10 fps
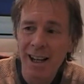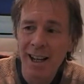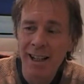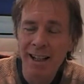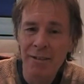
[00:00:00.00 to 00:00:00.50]

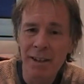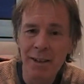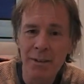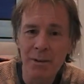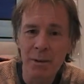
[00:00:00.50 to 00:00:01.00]
And I
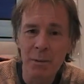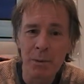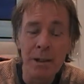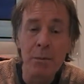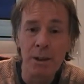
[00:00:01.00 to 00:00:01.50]
found
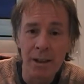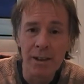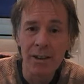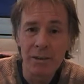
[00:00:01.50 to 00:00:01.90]
we were,